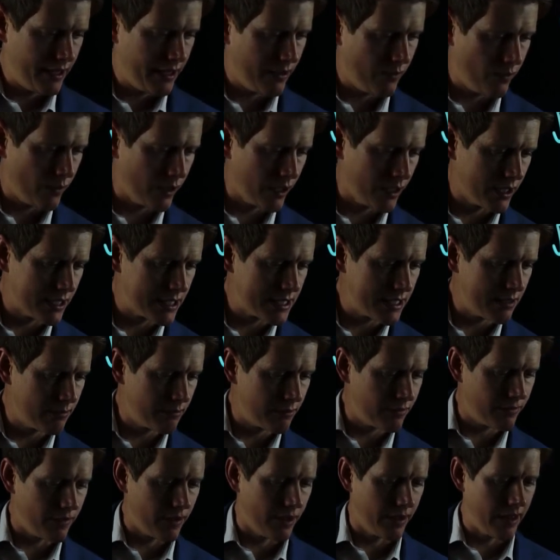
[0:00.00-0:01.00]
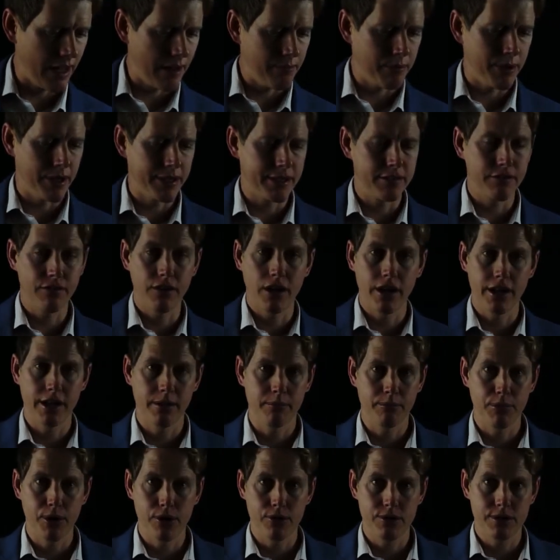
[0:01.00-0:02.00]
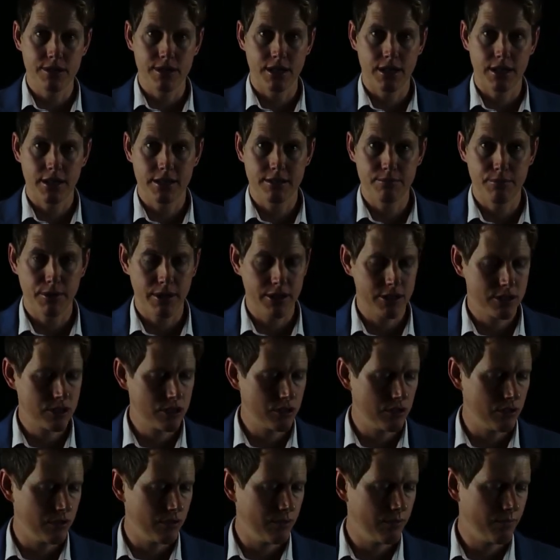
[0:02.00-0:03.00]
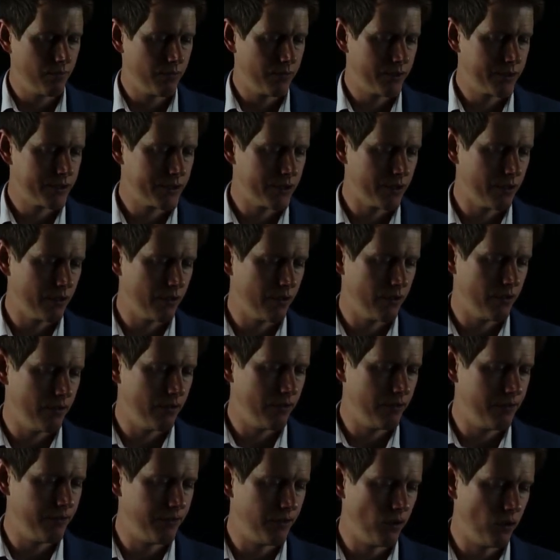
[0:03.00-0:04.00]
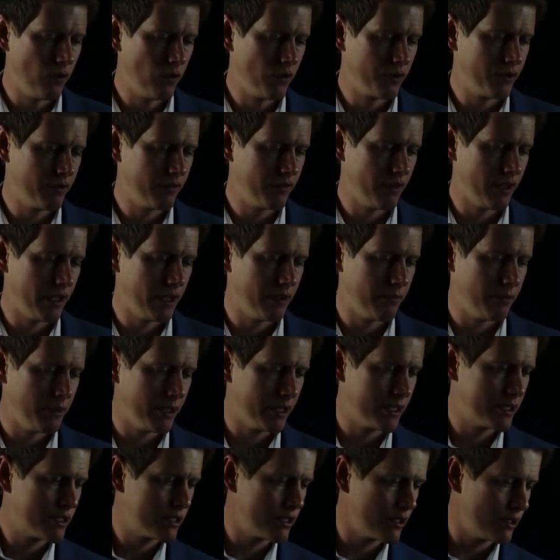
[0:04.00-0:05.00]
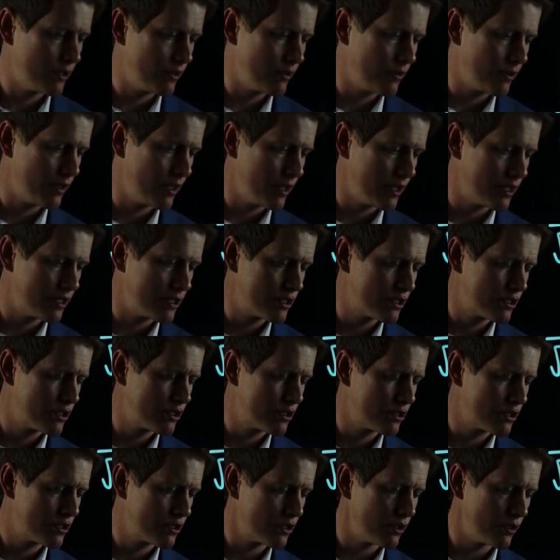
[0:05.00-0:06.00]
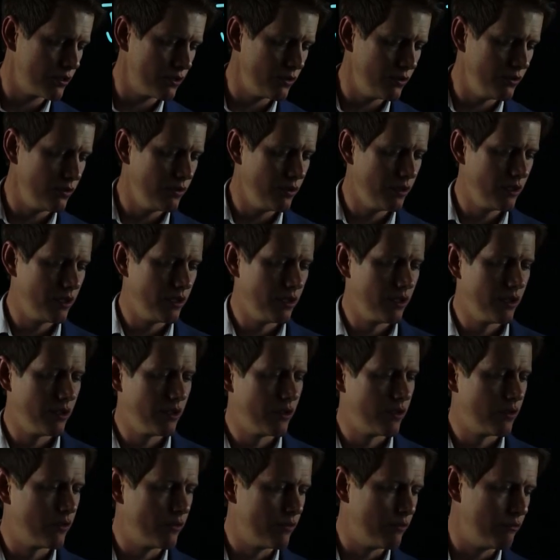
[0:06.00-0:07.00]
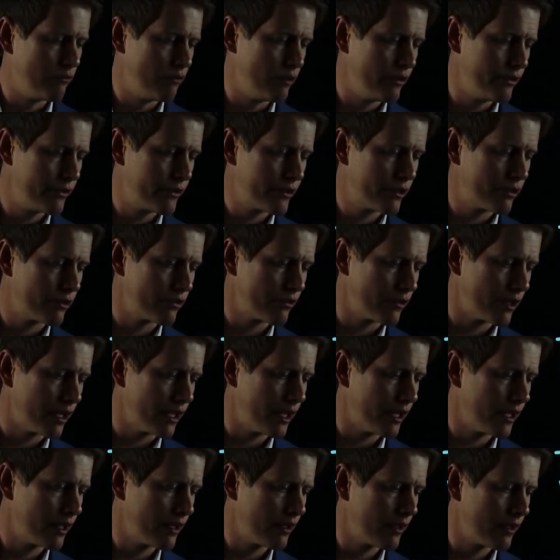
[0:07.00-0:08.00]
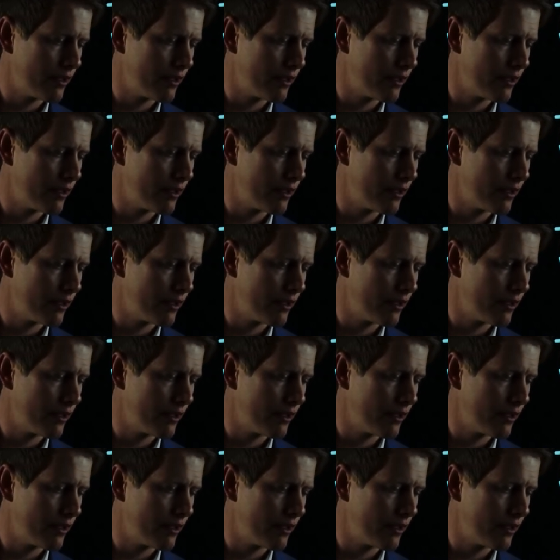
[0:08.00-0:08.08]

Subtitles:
And we're going to simplify that by dividing both sides by 2. So 4 divided by 2 is 2 root 3